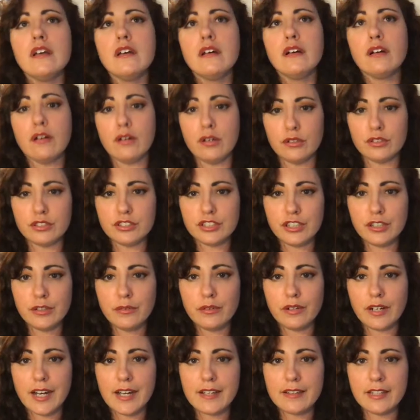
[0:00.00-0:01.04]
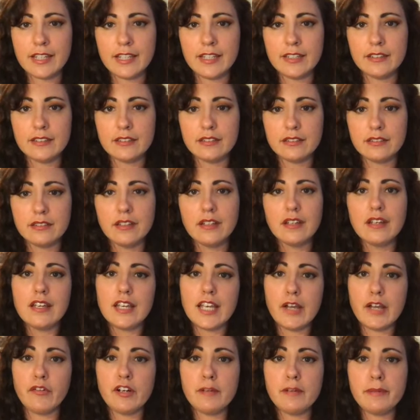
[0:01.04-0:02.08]
Also, I think
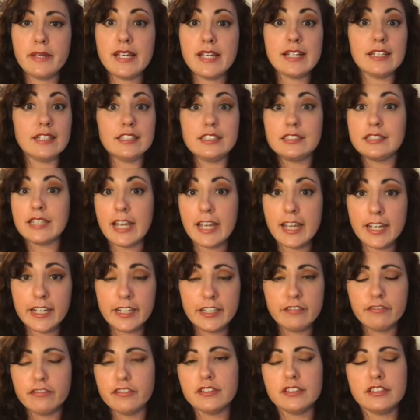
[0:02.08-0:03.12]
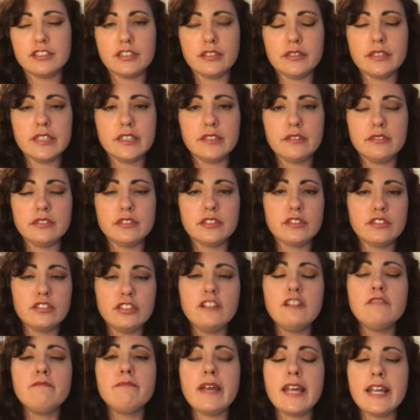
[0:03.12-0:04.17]
it would be insane for the studios
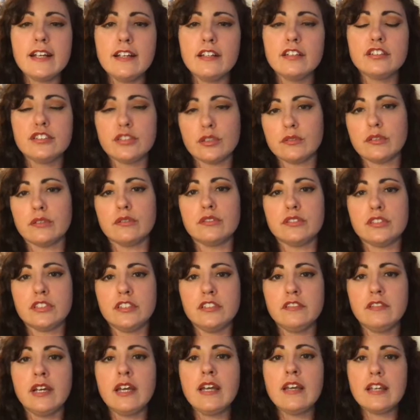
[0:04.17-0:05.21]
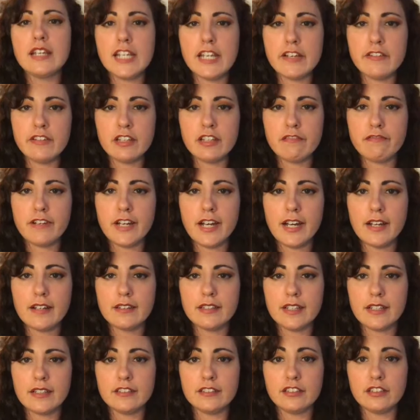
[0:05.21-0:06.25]
to make Solo 2, given the fact
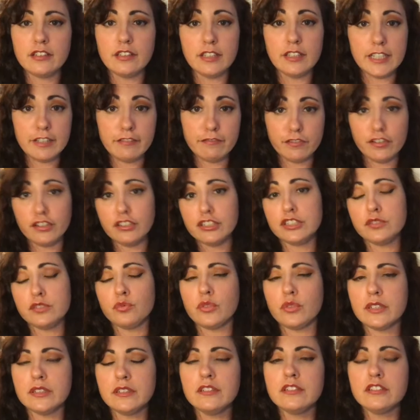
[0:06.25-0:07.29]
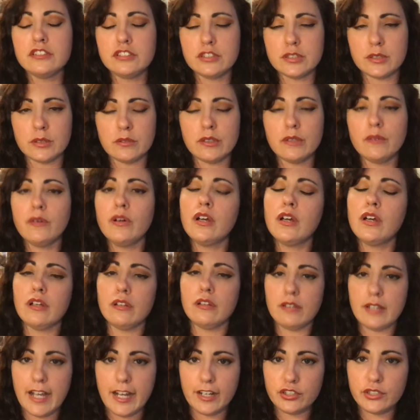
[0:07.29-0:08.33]
that the first one, Solo,
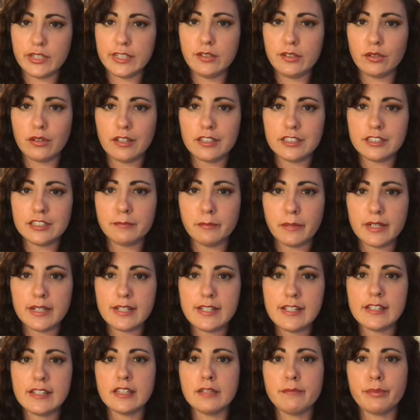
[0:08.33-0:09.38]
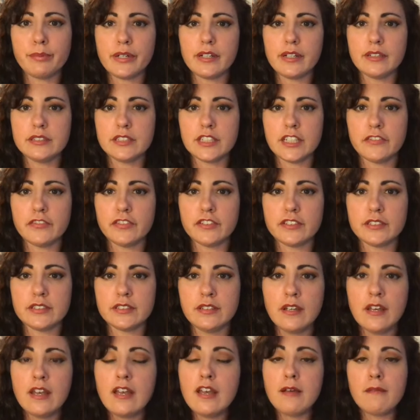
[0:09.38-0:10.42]
actually lost money at the box office.
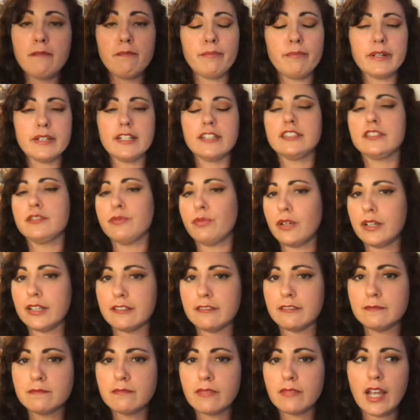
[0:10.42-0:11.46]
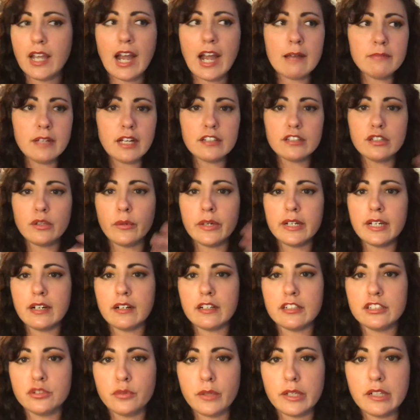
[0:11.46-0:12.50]
But guess what? I'm not going
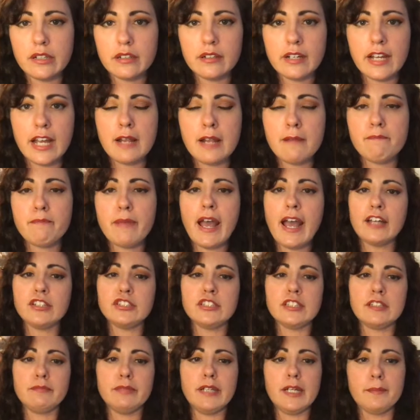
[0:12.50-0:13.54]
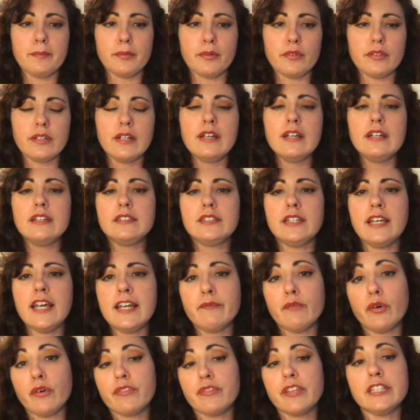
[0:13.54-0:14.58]
on Twitter and bashing people saying,
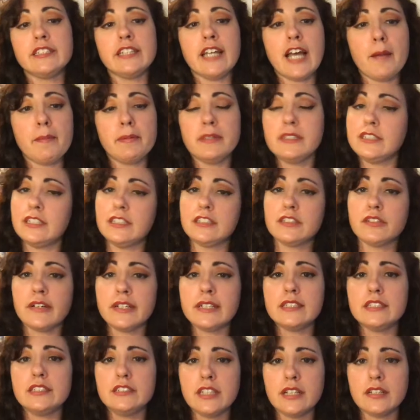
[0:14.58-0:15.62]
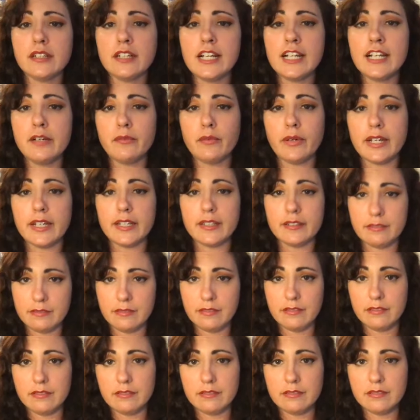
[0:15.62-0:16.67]
well, if this happens, it's going to suck anyway.
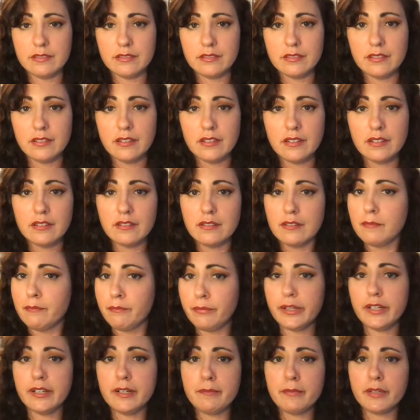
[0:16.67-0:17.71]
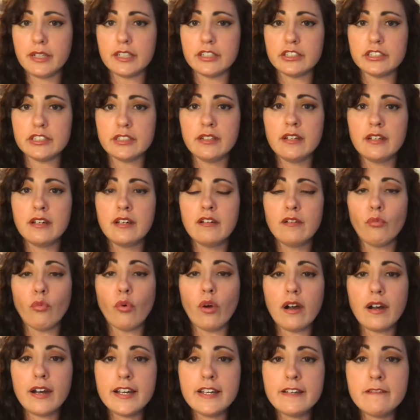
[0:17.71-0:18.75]
Pretty much.
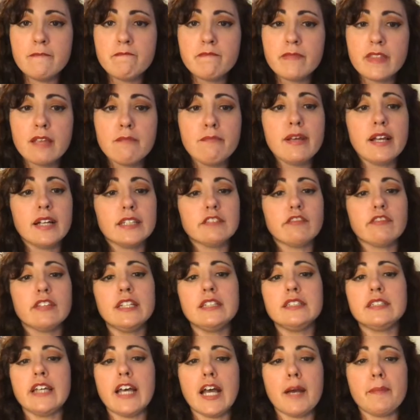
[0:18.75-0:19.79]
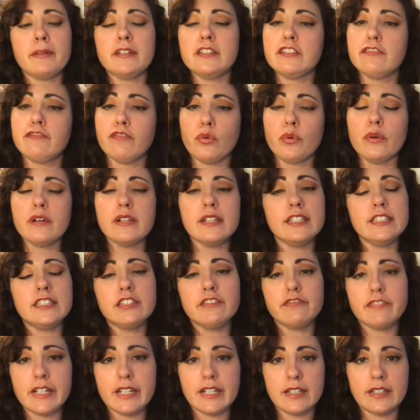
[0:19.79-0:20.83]
Why? Because if this happens for these
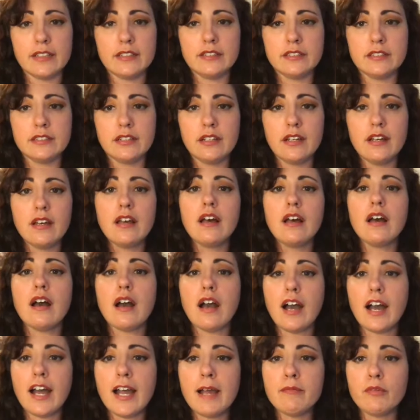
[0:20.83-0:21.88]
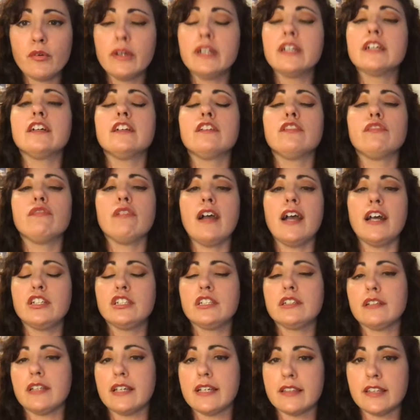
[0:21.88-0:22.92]
fans, I'm going to
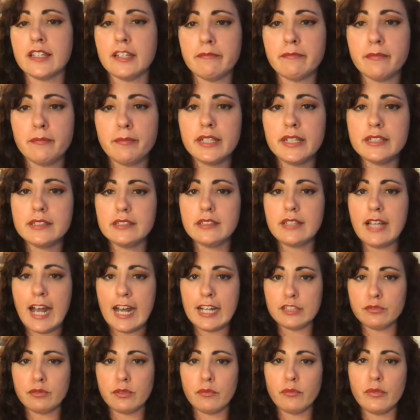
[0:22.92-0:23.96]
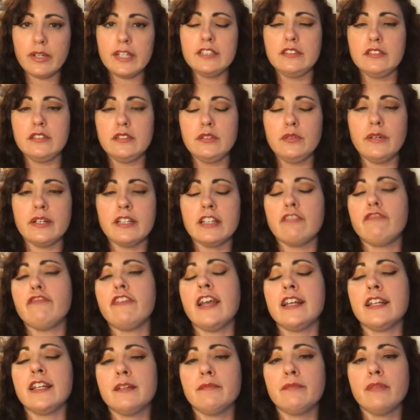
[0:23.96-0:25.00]
congratulate them. Because that's what we do in the
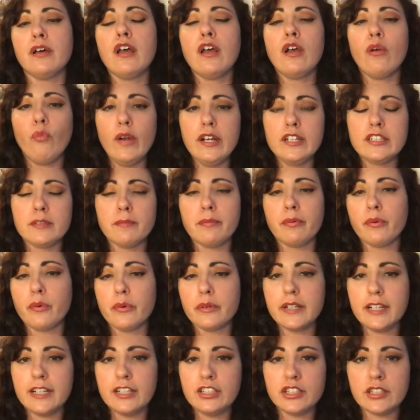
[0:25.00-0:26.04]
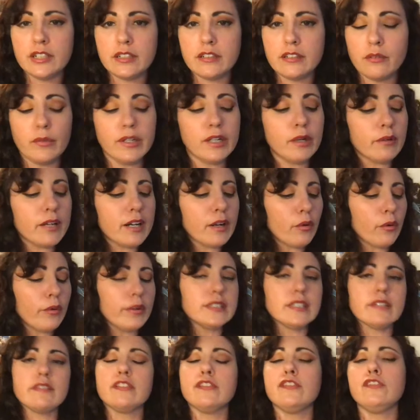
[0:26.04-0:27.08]
fandom. We support each other. We don't always
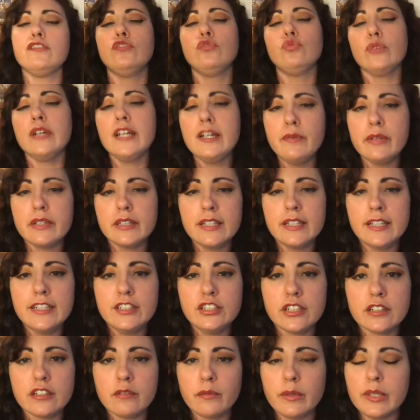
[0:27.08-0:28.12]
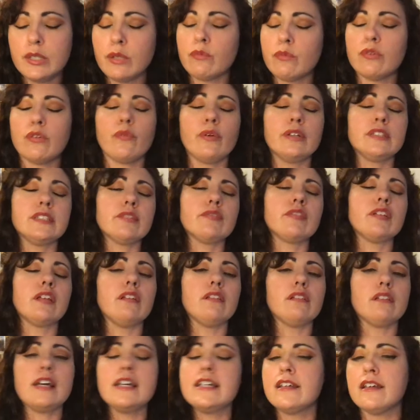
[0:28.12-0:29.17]
have to agree with each other. We don't always have to
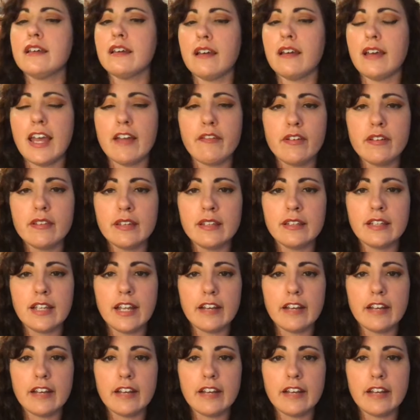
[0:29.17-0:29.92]
like everything that